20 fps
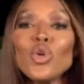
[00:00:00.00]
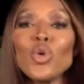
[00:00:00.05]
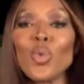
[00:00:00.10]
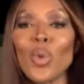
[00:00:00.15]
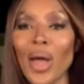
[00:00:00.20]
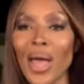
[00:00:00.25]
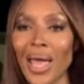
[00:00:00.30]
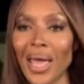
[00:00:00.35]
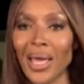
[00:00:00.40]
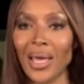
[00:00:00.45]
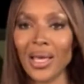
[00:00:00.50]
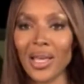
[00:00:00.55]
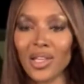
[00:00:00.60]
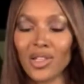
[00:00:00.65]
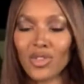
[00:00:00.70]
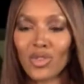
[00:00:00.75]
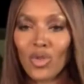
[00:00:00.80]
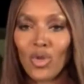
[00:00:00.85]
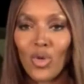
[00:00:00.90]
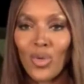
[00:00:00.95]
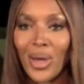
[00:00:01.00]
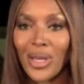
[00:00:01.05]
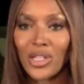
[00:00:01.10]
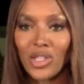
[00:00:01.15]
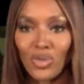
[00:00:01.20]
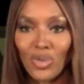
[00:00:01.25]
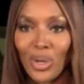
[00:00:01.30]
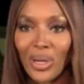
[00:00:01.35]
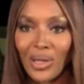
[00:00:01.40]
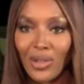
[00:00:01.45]
way is always
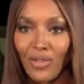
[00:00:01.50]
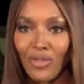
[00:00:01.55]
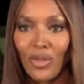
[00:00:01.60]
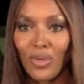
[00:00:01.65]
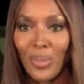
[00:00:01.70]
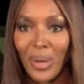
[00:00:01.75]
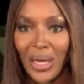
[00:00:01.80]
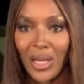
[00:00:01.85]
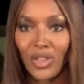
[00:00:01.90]
thrilling for me.